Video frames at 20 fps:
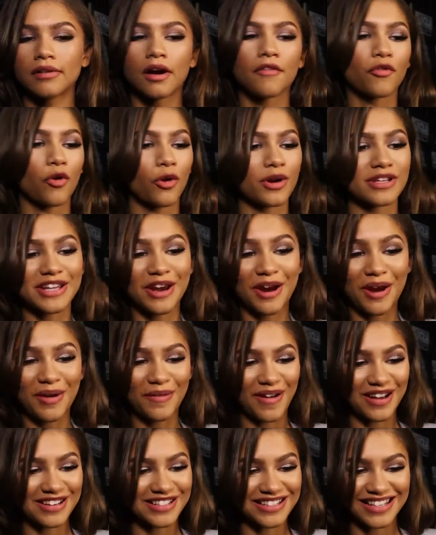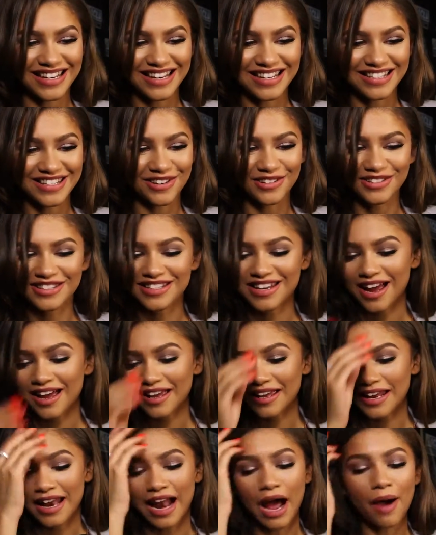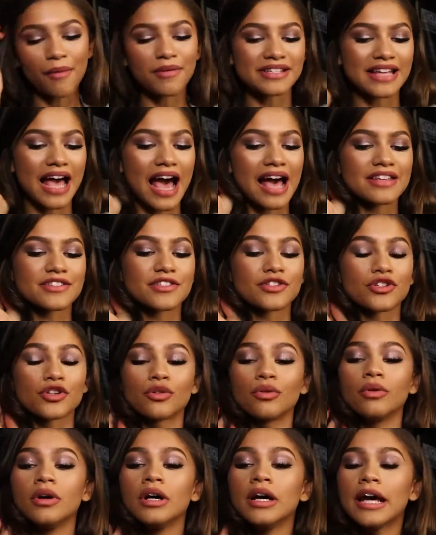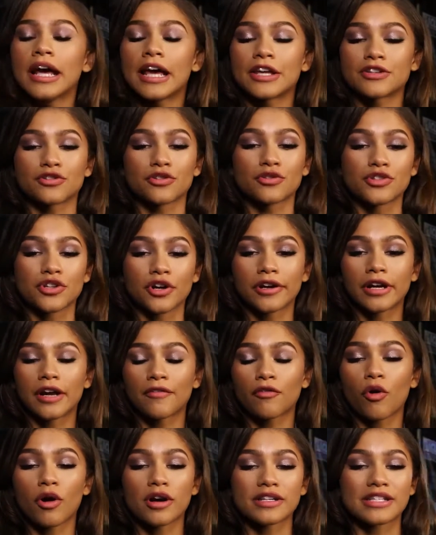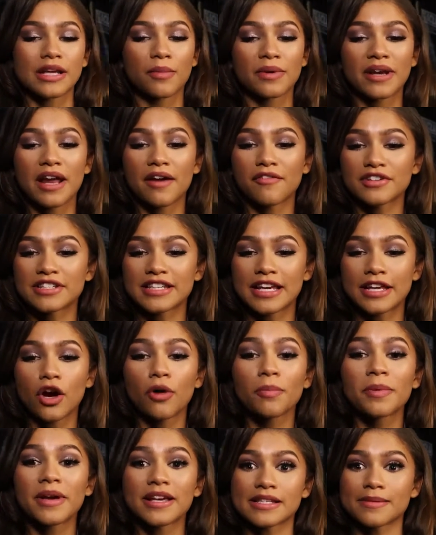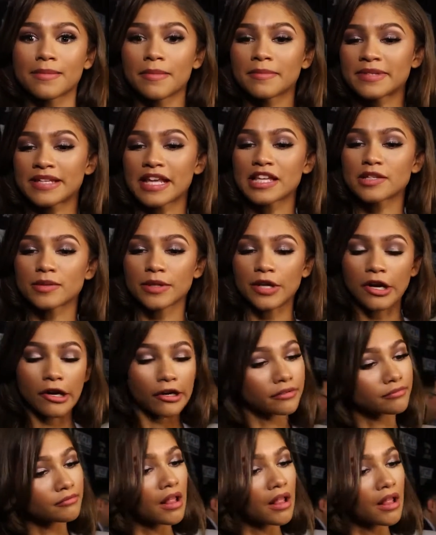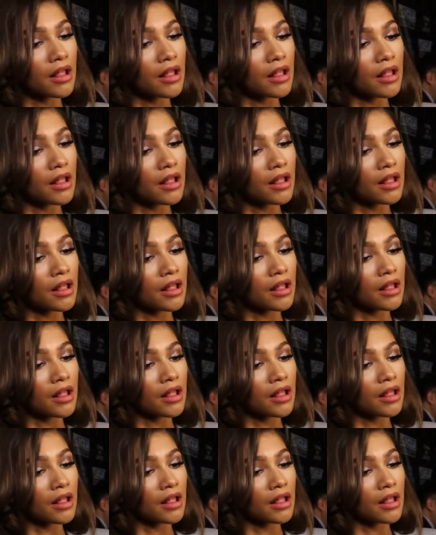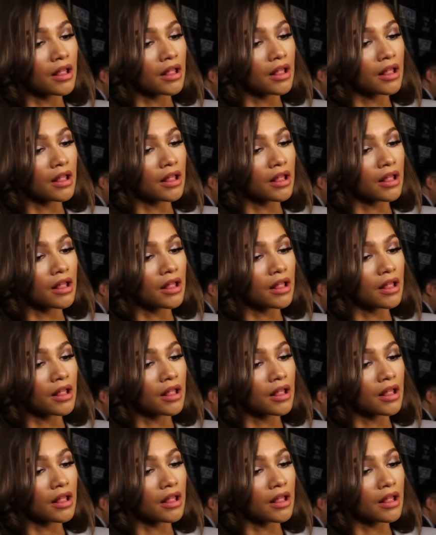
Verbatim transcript: of course, Kerry Washington is here tonight, and I was asked to introduce her, and of course, I would never say no because I'm obsessed with her and everything that she does.